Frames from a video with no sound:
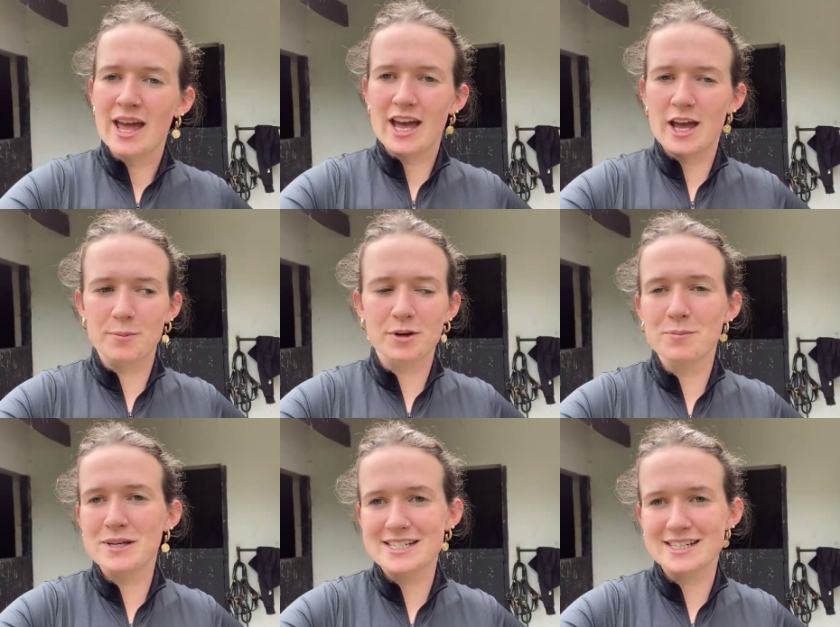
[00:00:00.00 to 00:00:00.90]

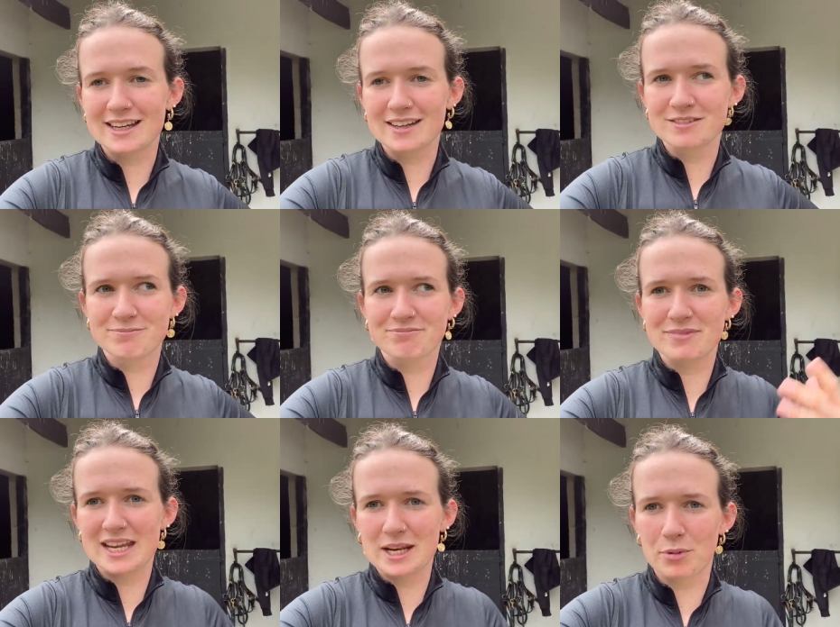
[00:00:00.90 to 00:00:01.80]
competing
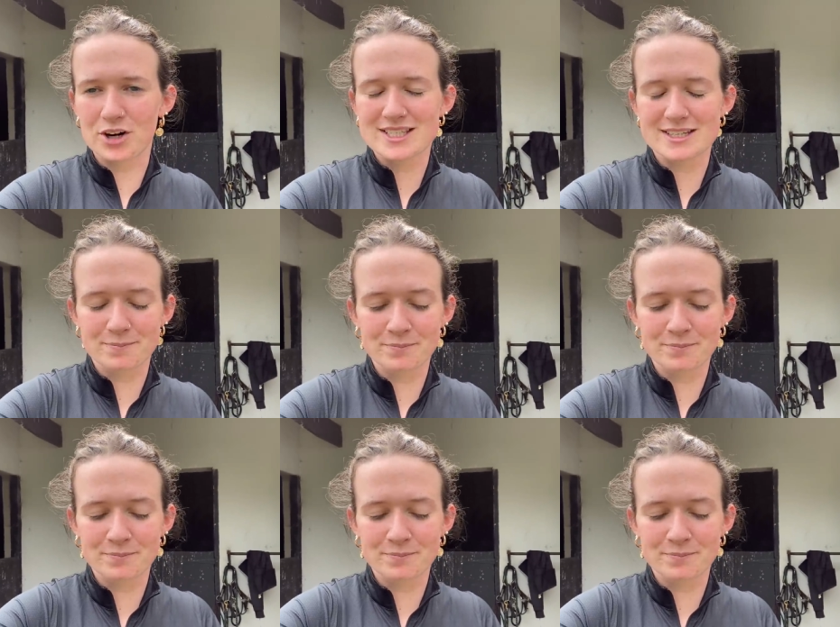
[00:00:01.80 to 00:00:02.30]
in person.